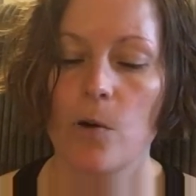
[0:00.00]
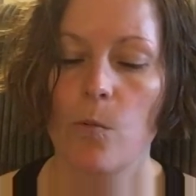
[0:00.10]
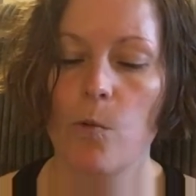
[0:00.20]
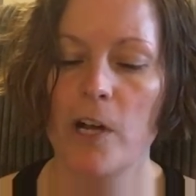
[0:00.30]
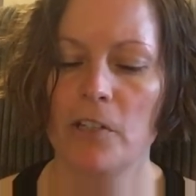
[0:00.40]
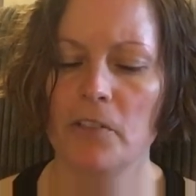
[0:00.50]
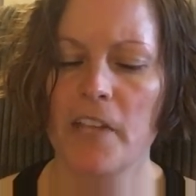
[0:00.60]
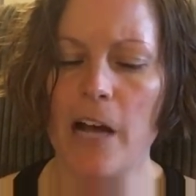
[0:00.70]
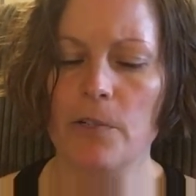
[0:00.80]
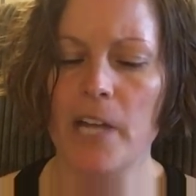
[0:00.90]
Wilt
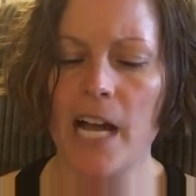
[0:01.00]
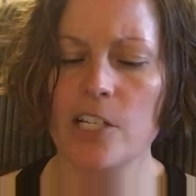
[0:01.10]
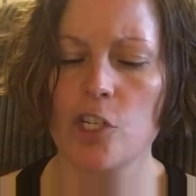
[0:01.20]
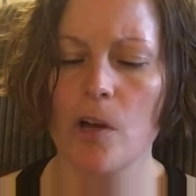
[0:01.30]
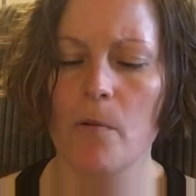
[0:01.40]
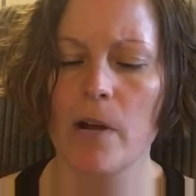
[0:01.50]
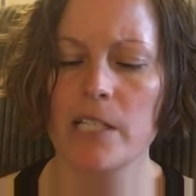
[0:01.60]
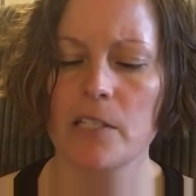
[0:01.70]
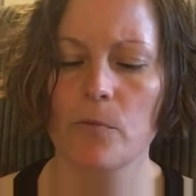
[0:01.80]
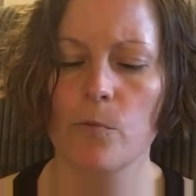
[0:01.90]
thou not show
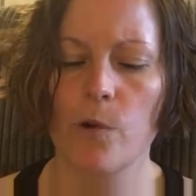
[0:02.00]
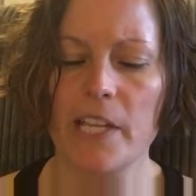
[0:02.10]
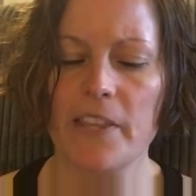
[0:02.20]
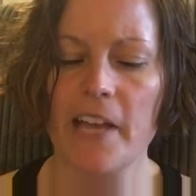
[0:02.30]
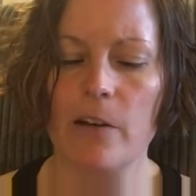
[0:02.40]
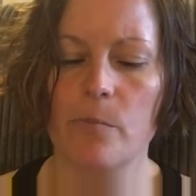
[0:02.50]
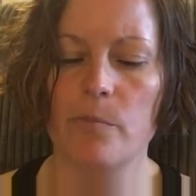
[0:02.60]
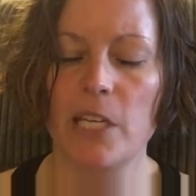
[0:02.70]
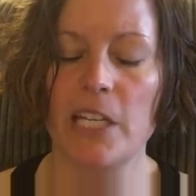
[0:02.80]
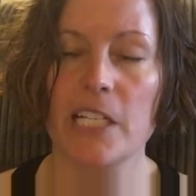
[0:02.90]
us what thou
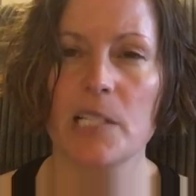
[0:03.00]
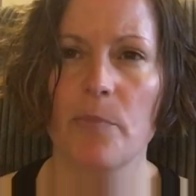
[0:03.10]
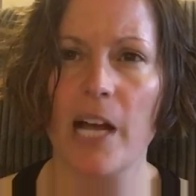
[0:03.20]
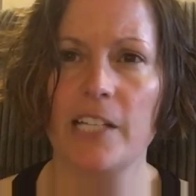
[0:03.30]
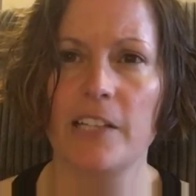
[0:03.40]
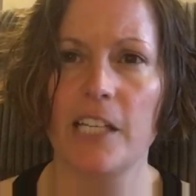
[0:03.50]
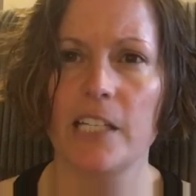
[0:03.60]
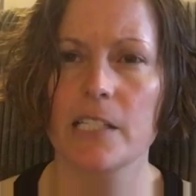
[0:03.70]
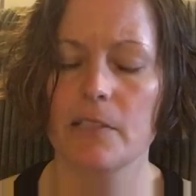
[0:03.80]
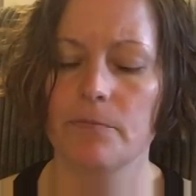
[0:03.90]
meanest by
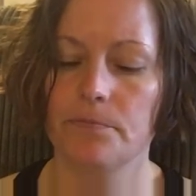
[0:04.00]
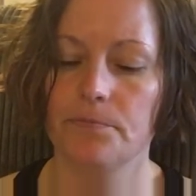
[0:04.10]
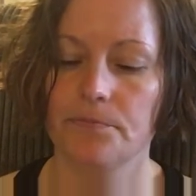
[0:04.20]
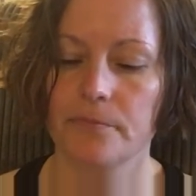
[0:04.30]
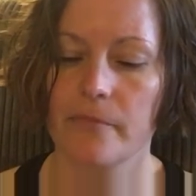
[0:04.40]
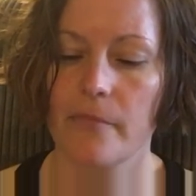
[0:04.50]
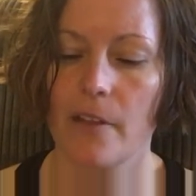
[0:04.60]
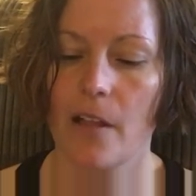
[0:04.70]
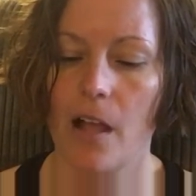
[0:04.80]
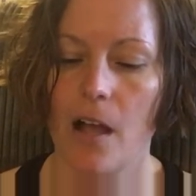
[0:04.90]
these?
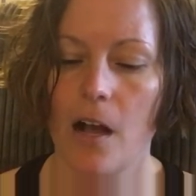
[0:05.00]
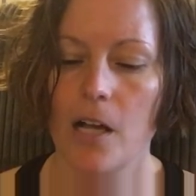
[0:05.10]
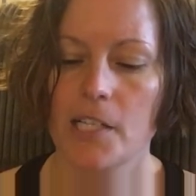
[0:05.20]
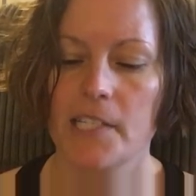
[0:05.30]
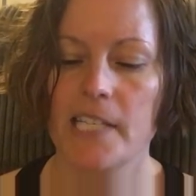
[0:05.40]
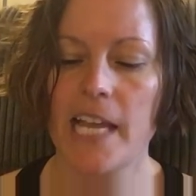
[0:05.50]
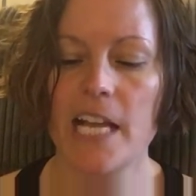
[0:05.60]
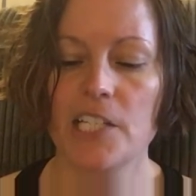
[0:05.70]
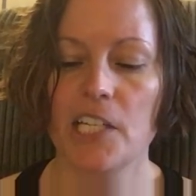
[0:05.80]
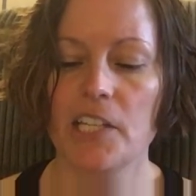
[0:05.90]
Say
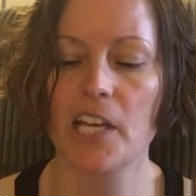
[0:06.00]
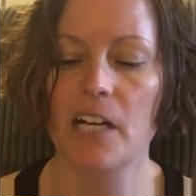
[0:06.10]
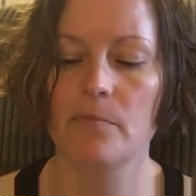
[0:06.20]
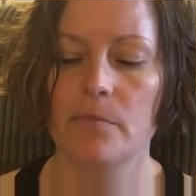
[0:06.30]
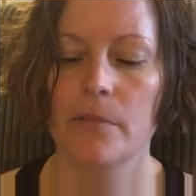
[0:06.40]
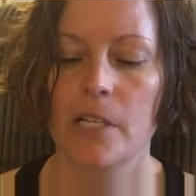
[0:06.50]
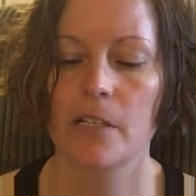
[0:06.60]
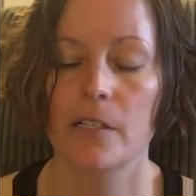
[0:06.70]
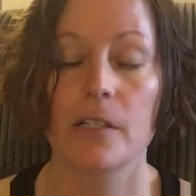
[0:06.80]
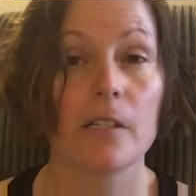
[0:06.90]
unto them,
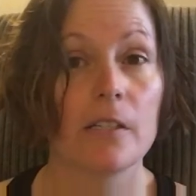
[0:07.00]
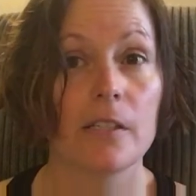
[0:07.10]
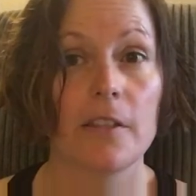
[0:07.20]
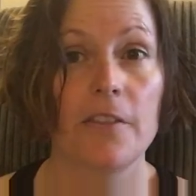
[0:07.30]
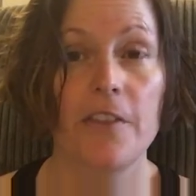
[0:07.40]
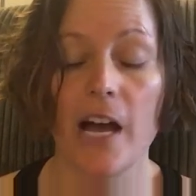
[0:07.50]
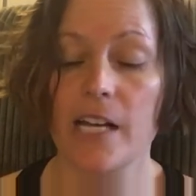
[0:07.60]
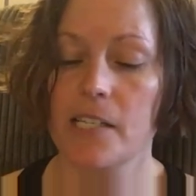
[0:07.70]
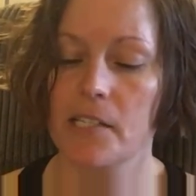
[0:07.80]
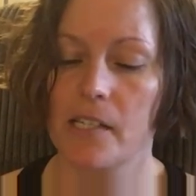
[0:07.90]

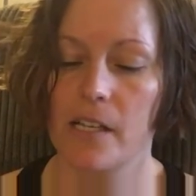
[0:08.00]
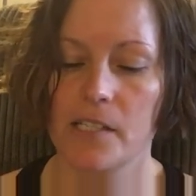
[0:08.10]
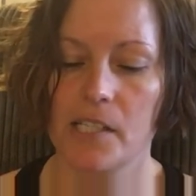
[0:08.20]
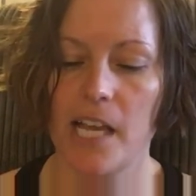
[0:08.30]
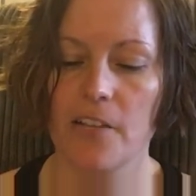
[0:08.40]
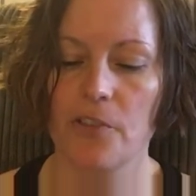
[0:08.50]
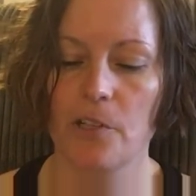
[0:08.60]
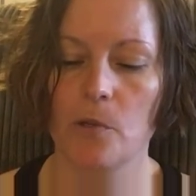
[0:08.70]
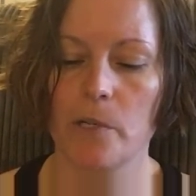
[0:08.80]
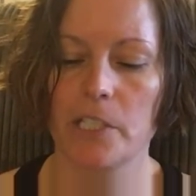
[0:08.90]
Thus saith the
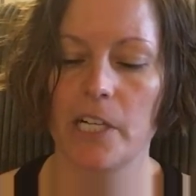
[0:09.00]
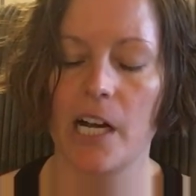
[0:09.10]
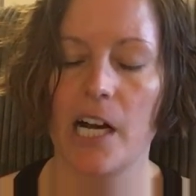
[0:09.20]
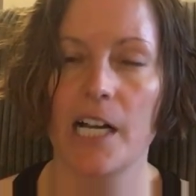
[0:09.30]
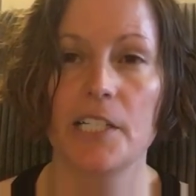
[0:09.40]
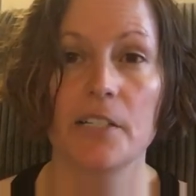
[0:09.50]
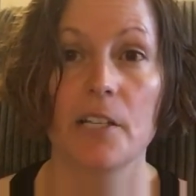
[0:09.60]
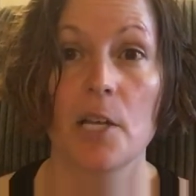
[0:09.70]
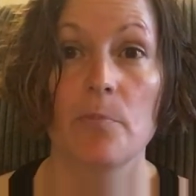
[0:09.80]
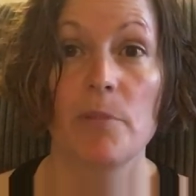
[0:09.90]
Lord God,
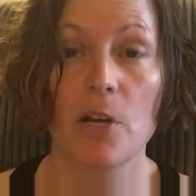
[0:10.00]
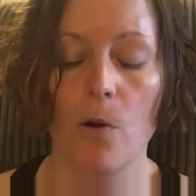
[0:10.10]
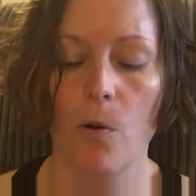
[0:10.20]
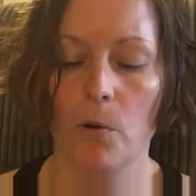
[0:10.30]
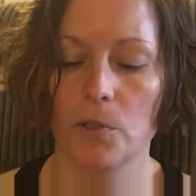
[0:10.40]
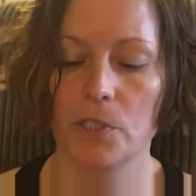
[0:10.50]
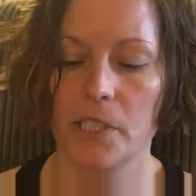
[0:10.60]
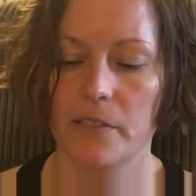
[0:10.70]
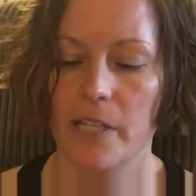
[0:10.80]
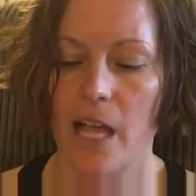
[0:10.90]
Behold,
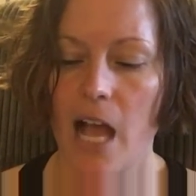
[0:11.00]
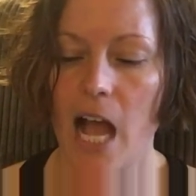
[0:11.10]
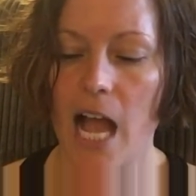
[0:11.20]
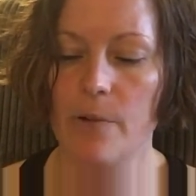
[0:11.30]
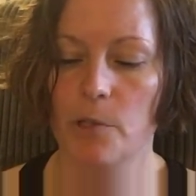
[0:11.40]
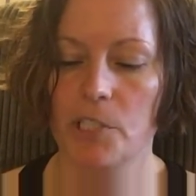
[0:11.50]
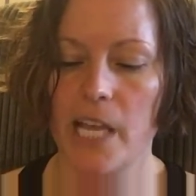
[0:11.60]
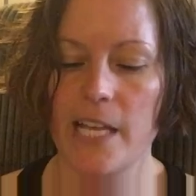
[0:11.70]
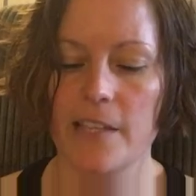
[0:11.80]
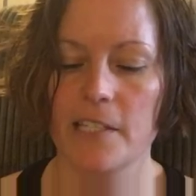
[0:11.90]
I will
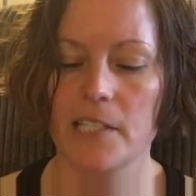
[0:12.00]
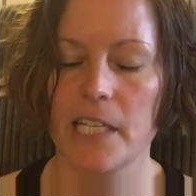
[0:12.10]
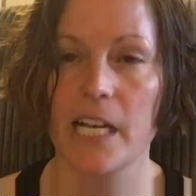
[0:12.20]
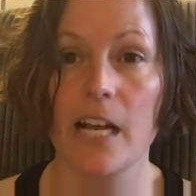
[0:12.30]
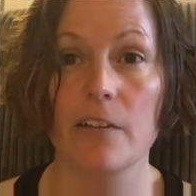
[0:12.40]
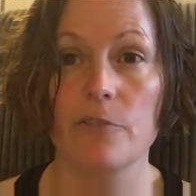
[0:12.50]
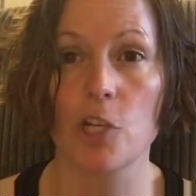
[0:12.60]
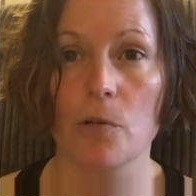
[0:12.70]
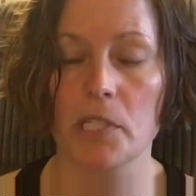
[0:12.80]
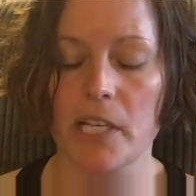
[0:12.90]
take the stick of
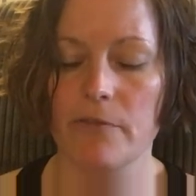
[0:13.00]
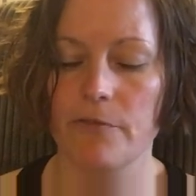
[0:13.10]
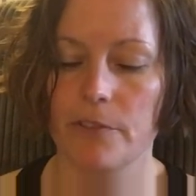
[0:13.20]
Joseph,